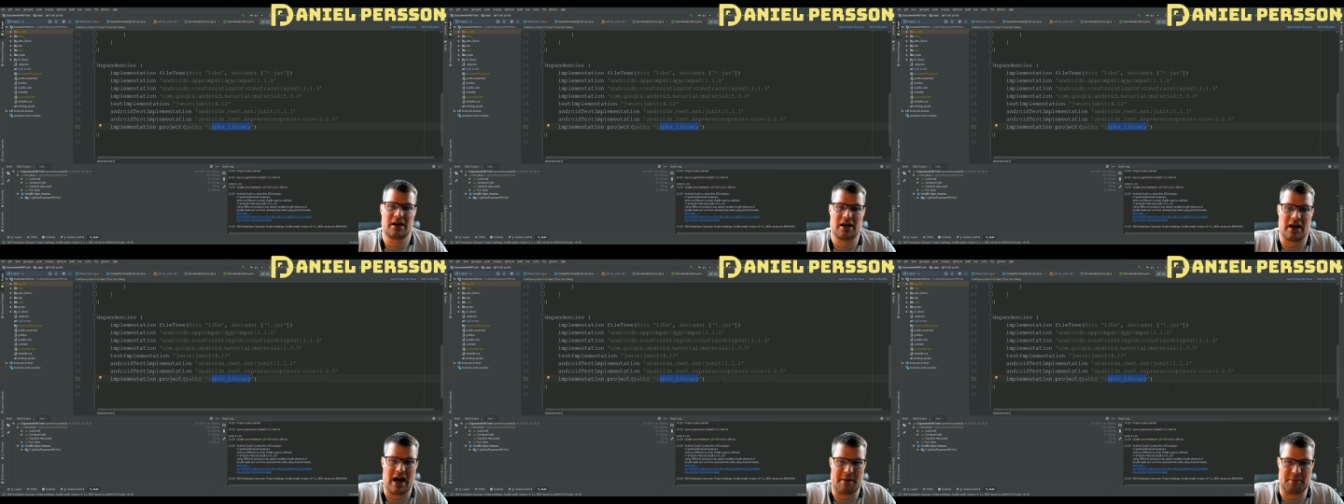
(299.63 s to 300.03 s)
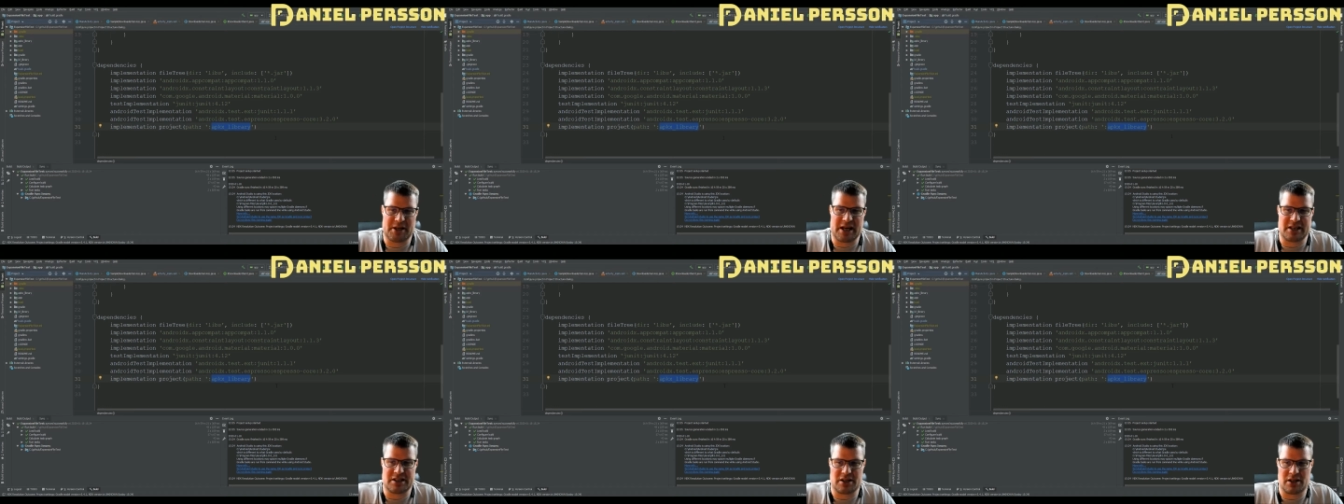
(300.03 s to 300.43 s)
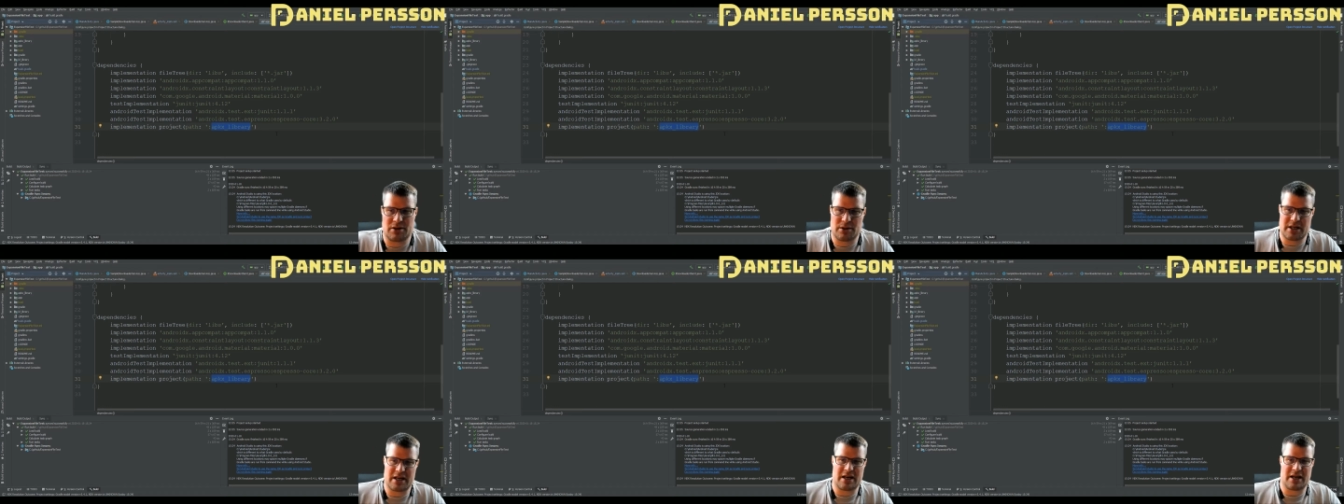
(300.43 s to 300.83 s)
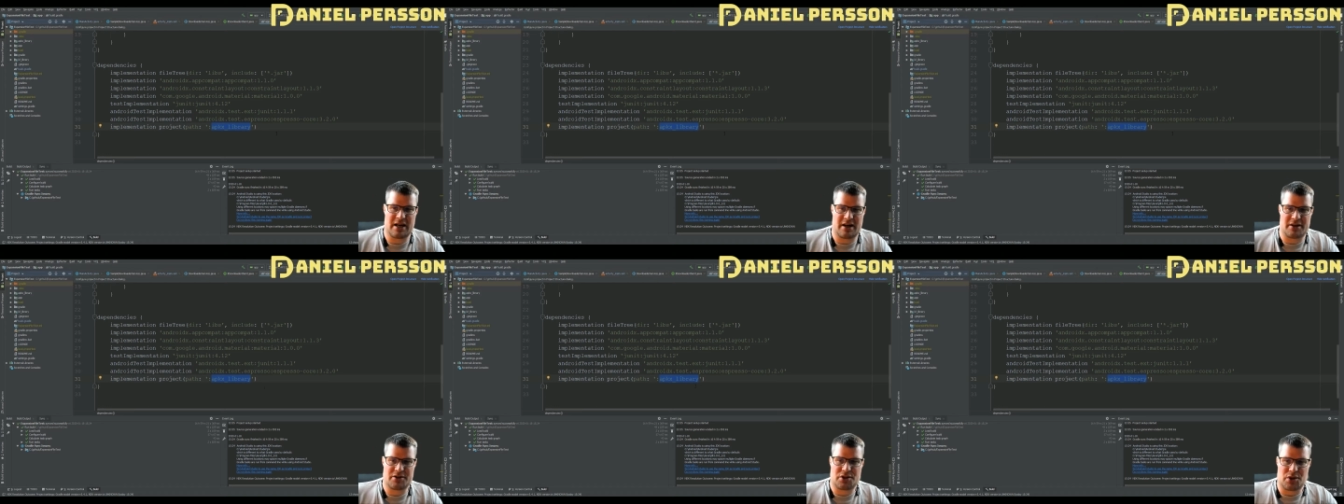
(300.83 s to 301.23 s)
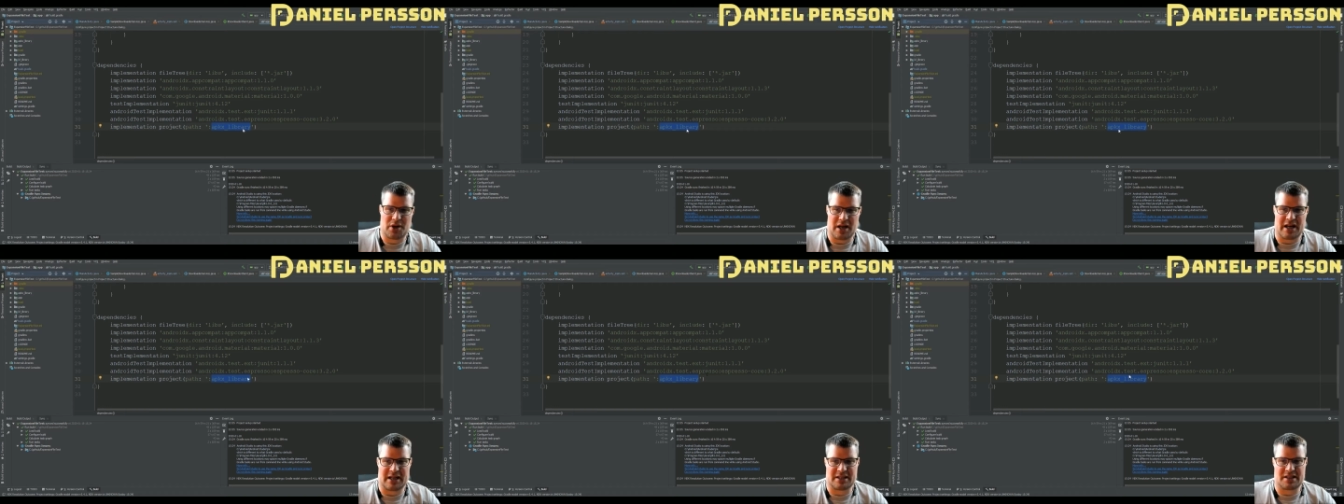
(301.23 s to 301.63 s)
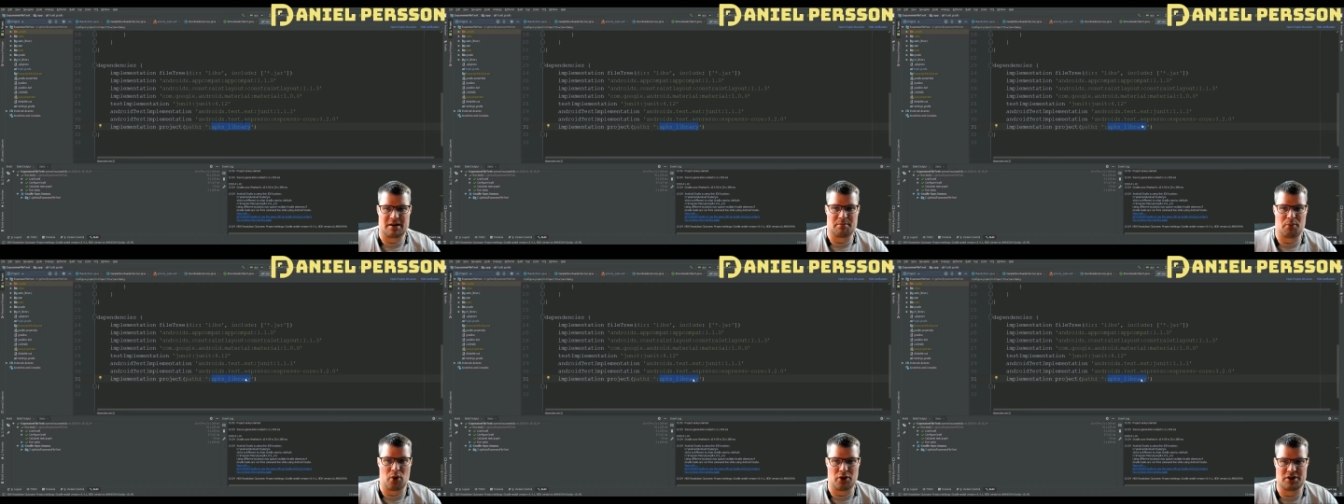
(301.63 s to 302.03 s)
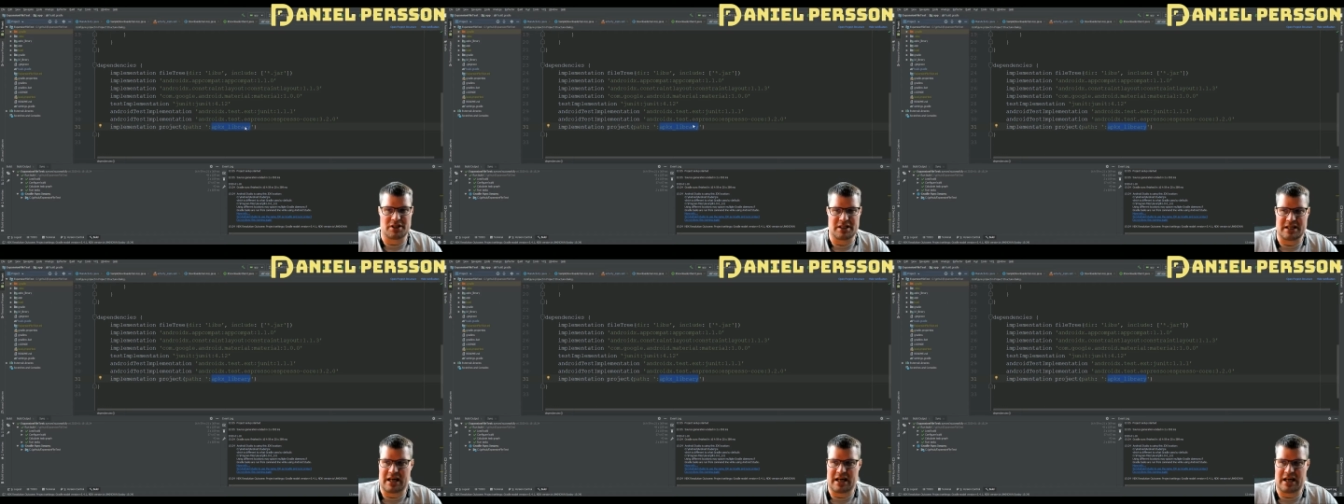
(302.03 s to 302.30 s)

application tree here. So you can actually point it